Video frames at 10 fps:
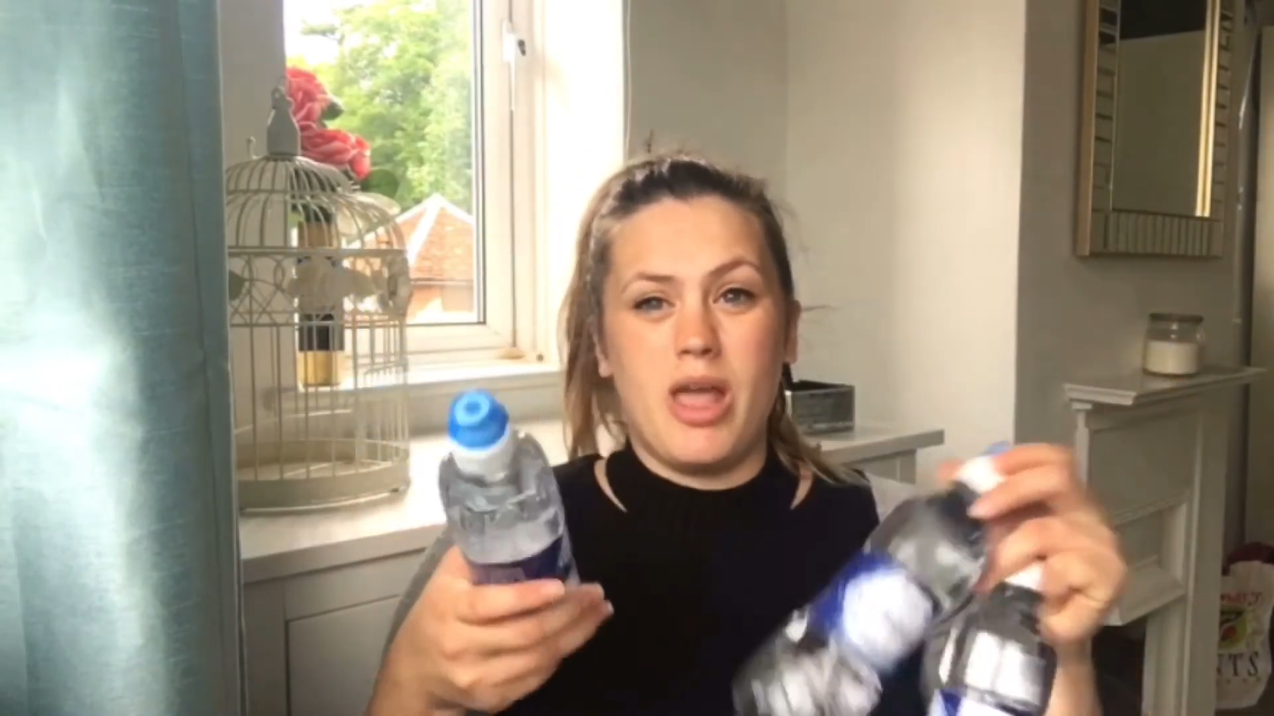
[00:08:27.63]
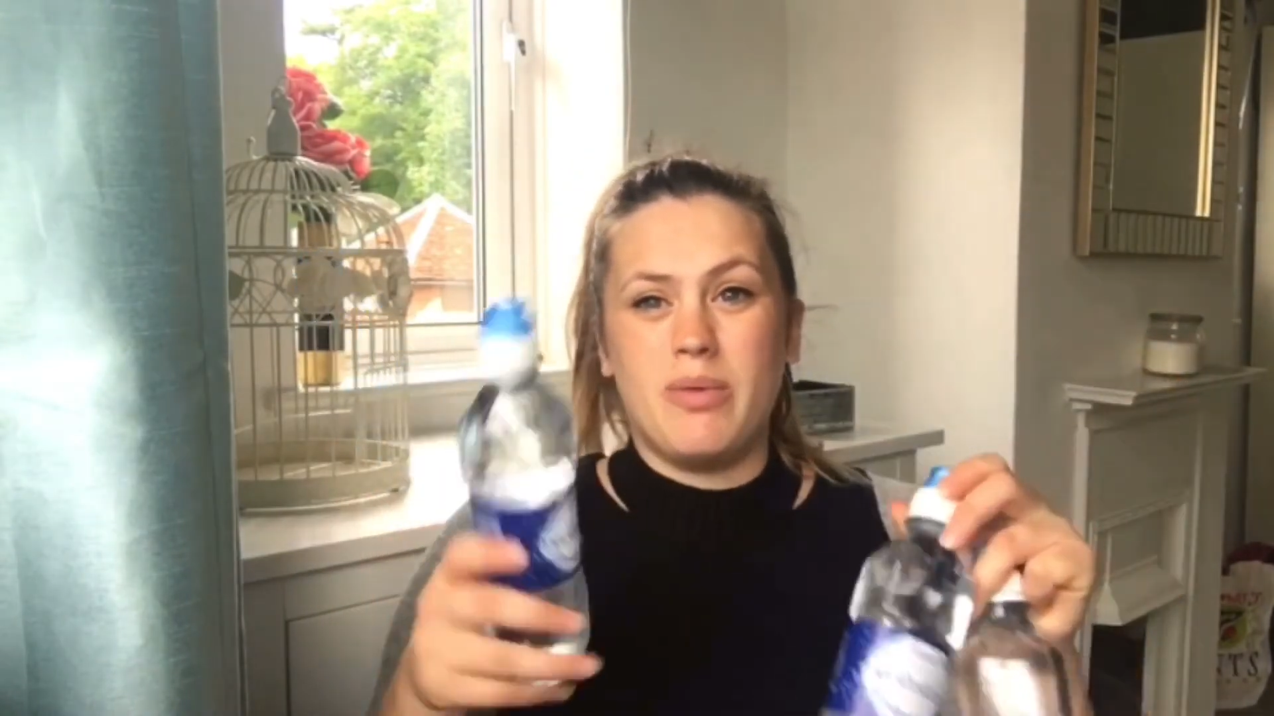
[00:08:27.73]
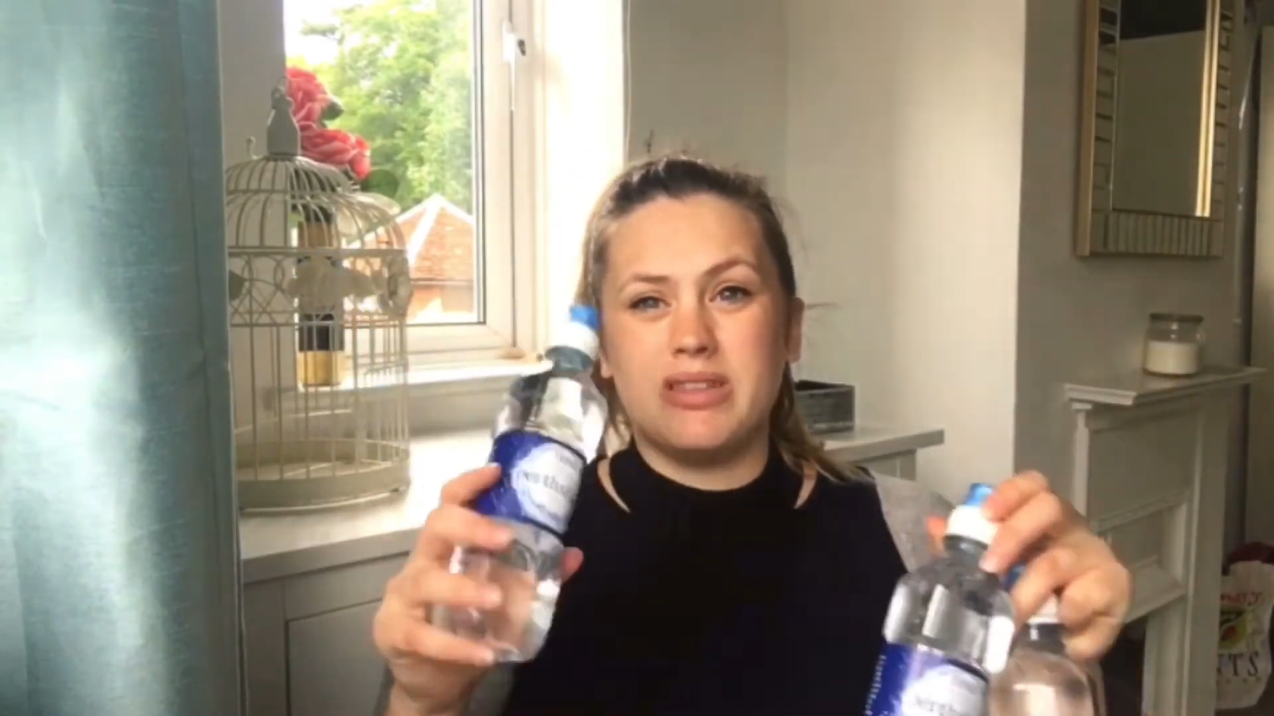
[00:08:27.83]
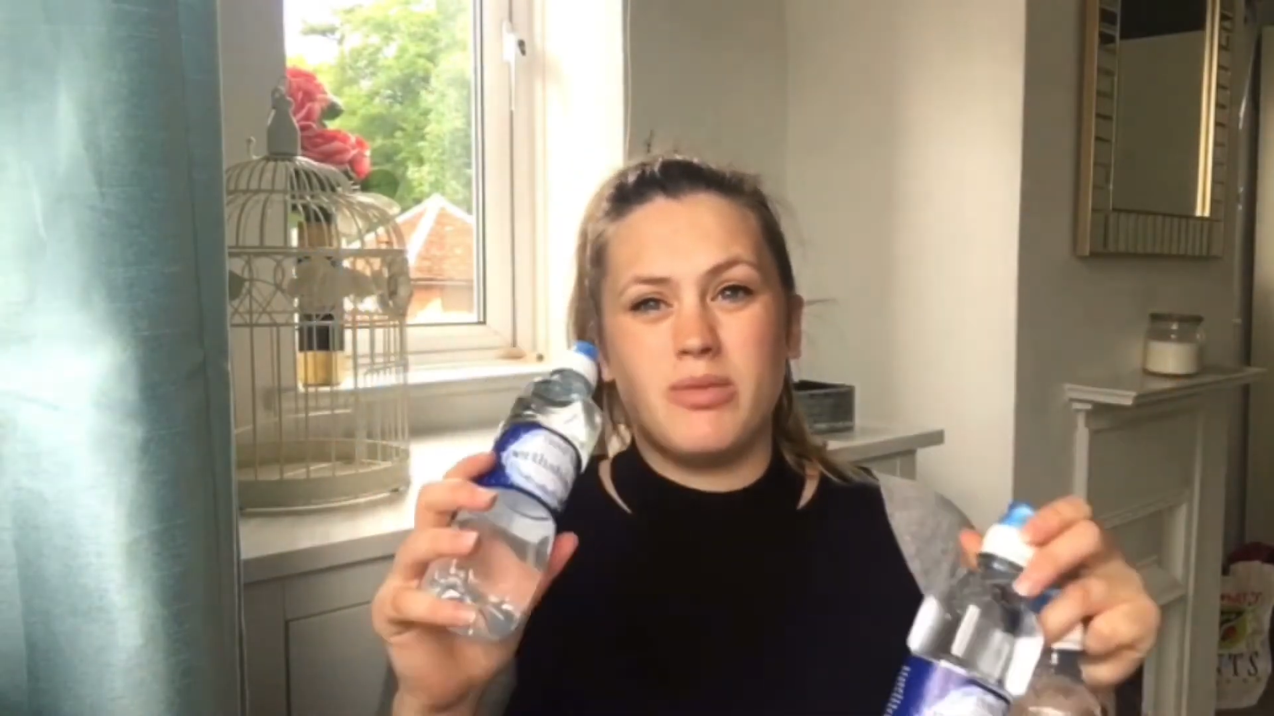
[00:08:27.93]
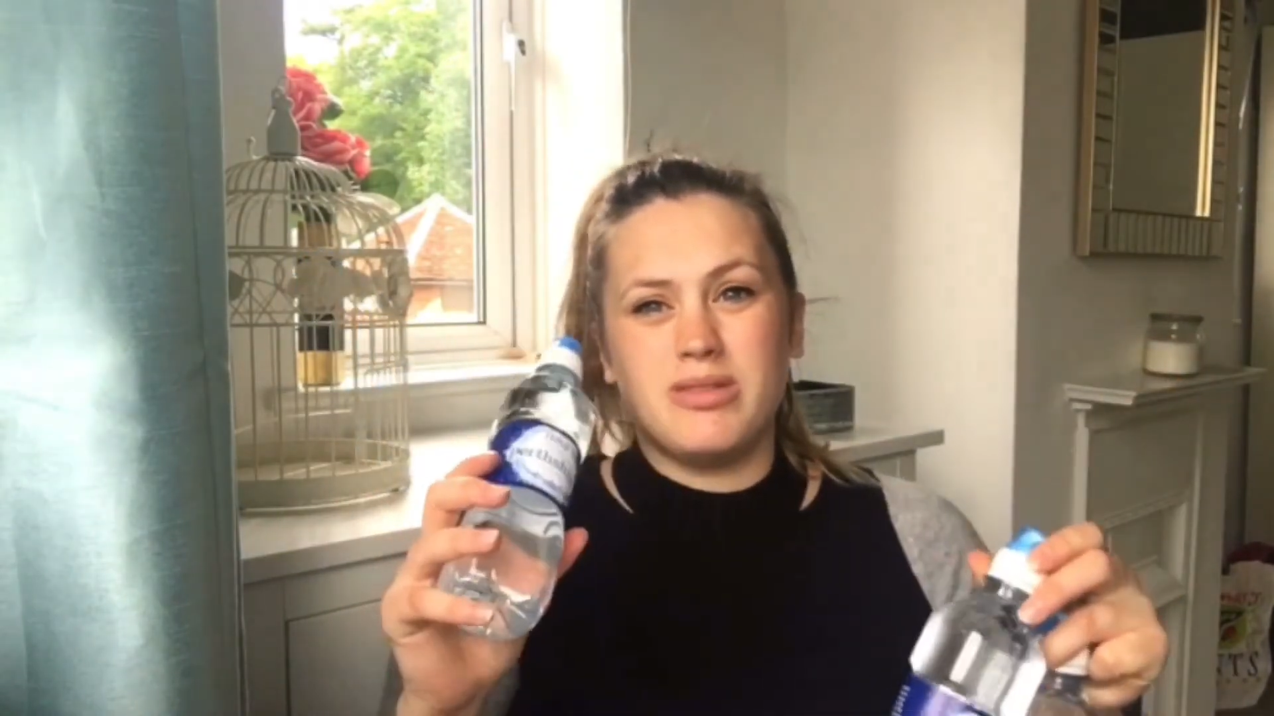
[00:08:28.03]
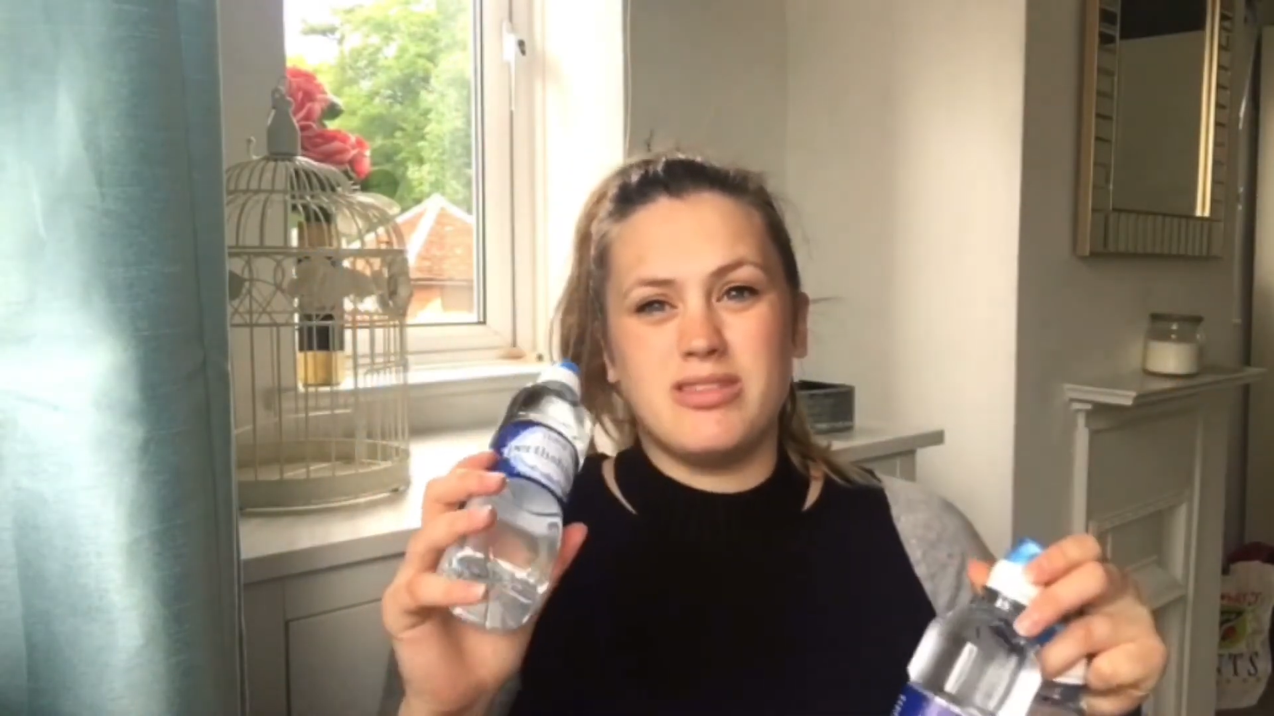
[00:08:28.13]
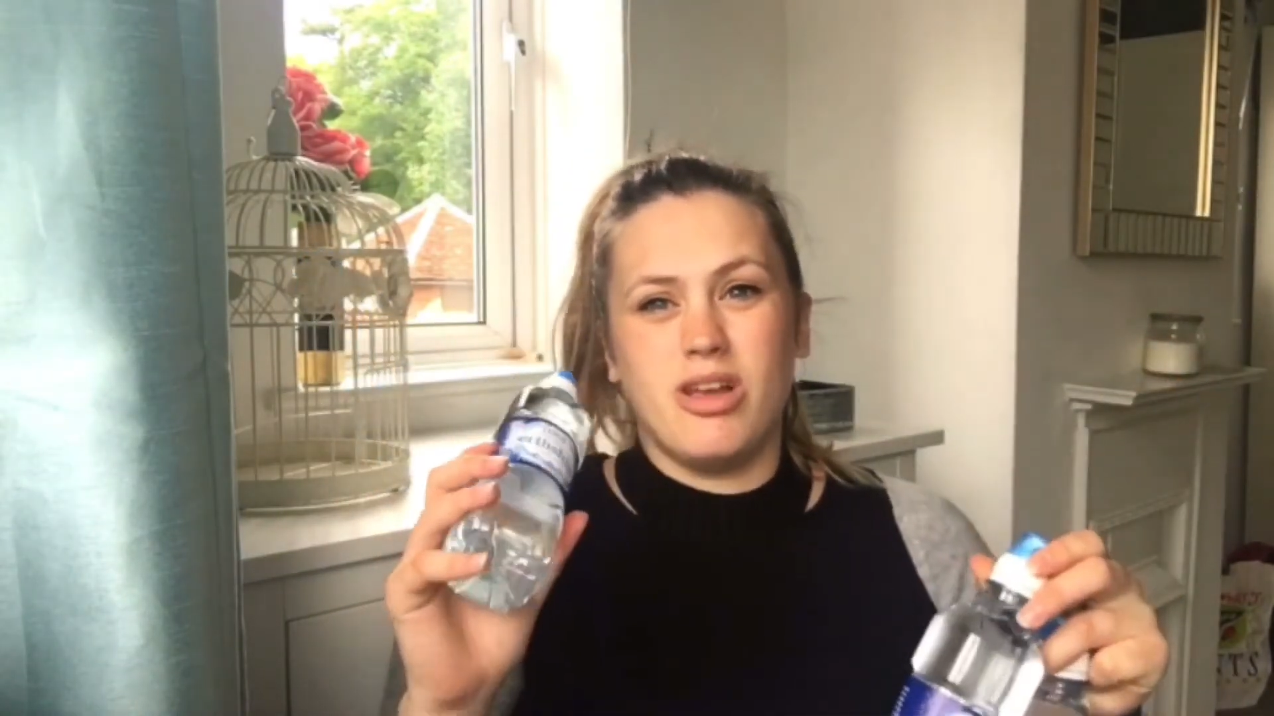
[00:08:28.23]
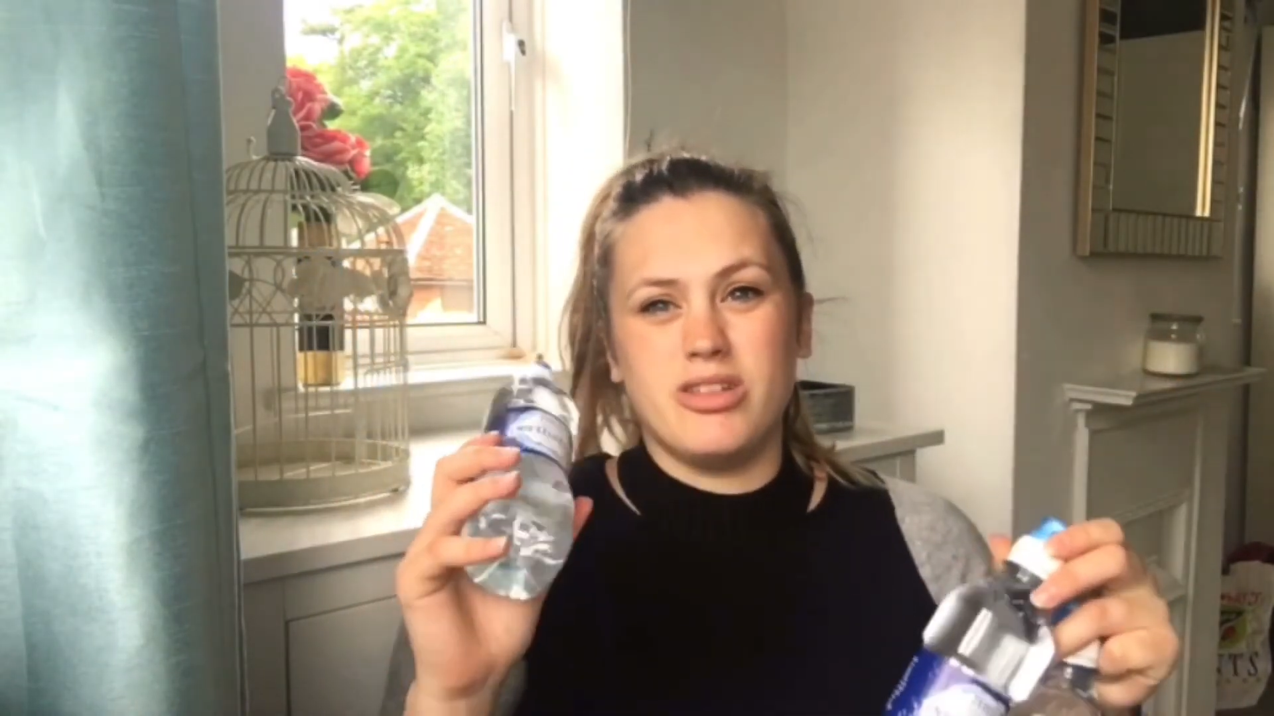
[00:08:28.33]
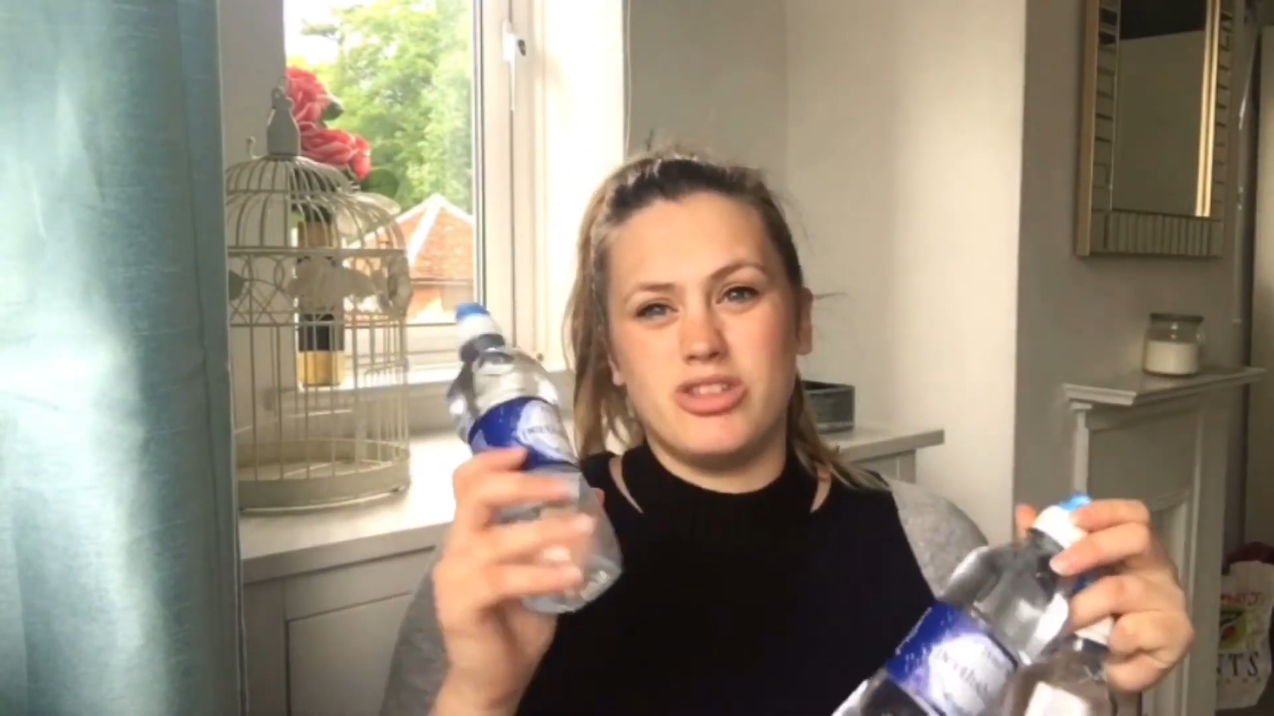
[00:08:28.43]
but sometimes it's nice